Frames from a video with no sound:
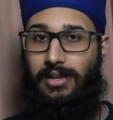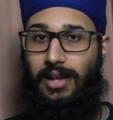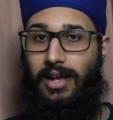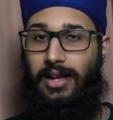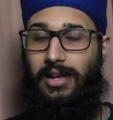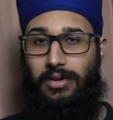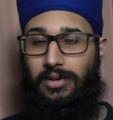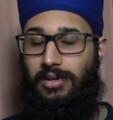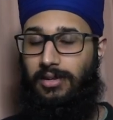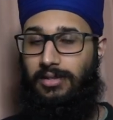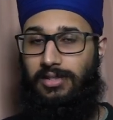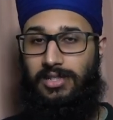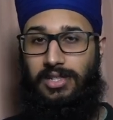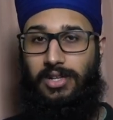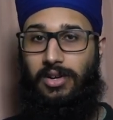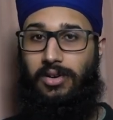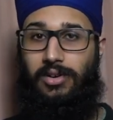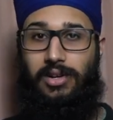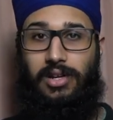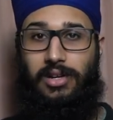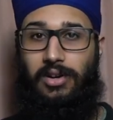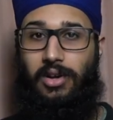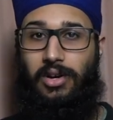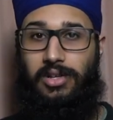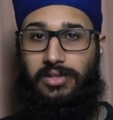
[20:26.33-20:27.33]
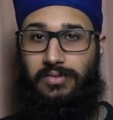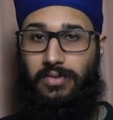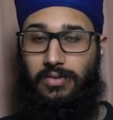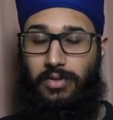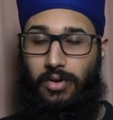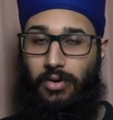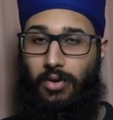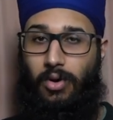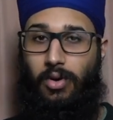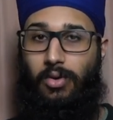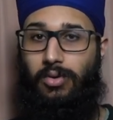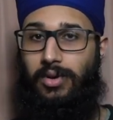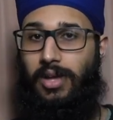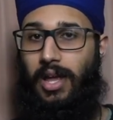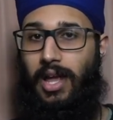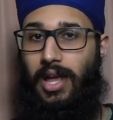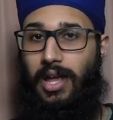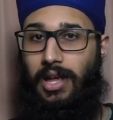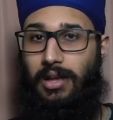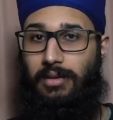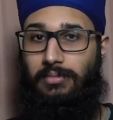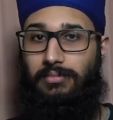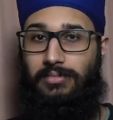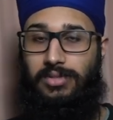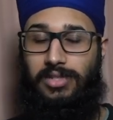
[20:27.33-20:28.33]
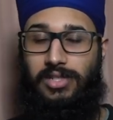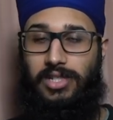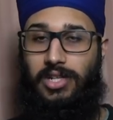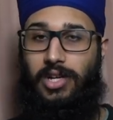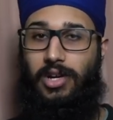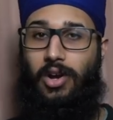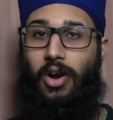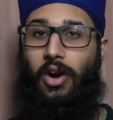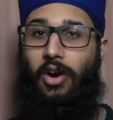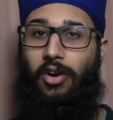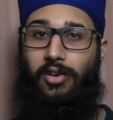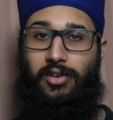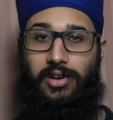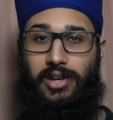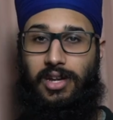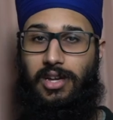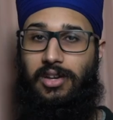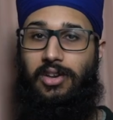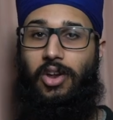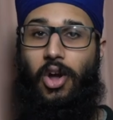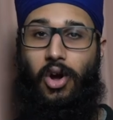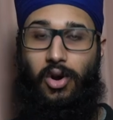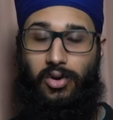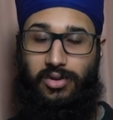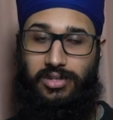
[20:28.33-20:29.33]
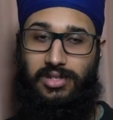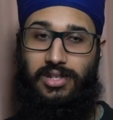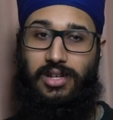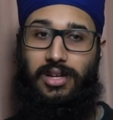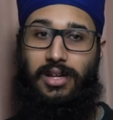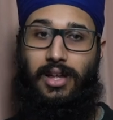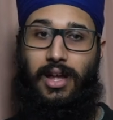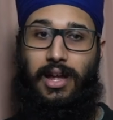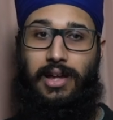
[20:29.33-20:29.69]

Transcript: Like, she already knows. For the whole game, she already knows it.